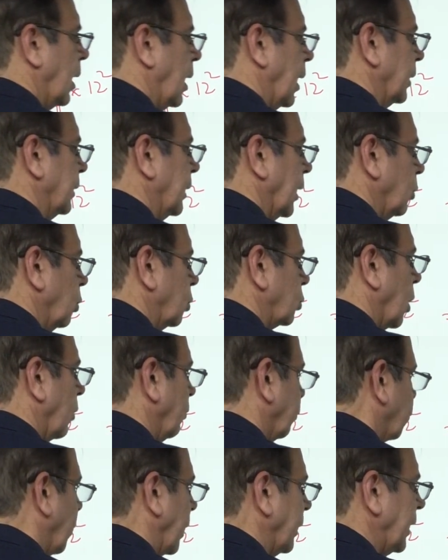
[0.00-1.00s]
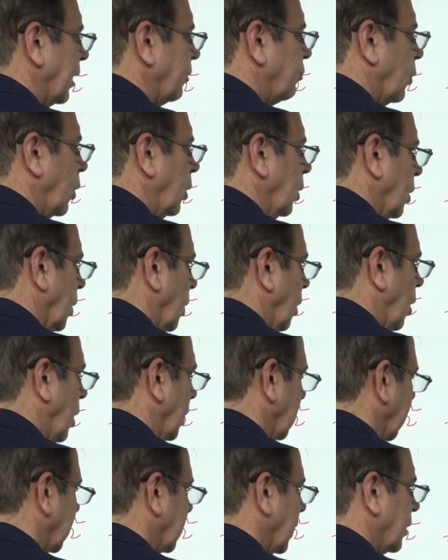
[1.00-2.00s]
Under root of 24, or
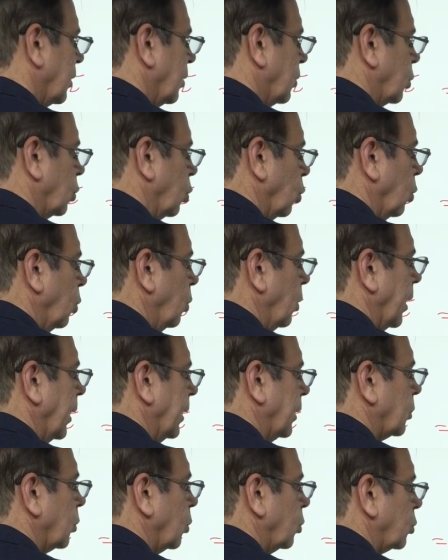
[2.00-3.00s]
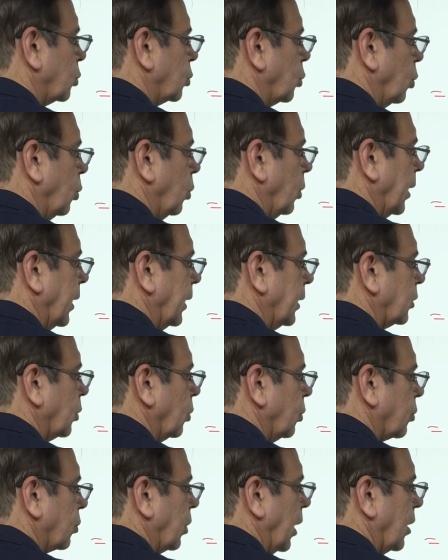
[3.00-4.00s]
this is 2 into 2
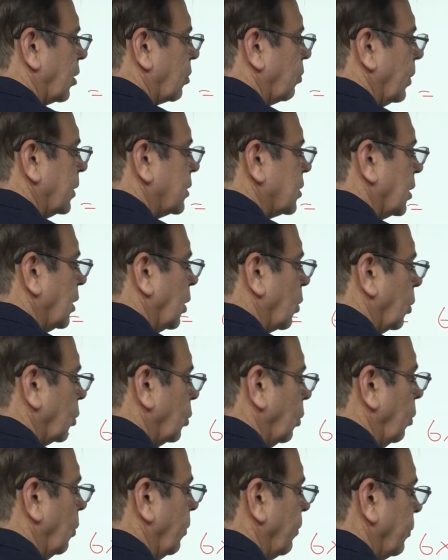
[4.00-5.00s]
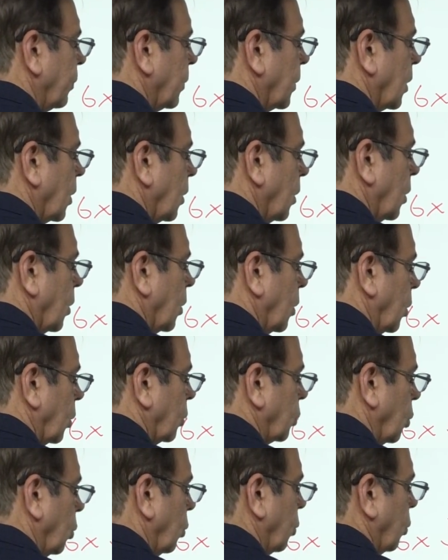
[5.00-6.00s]
into 6, which is equal to
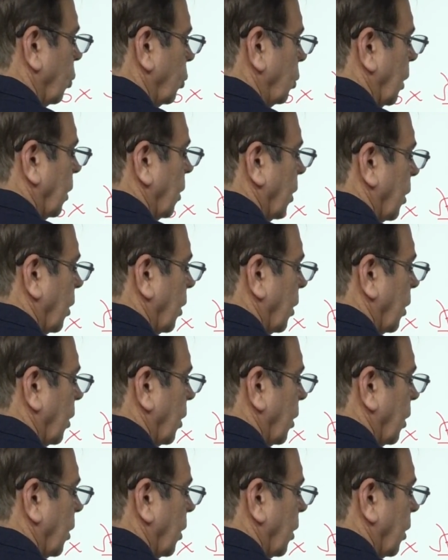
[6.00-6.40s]
2 root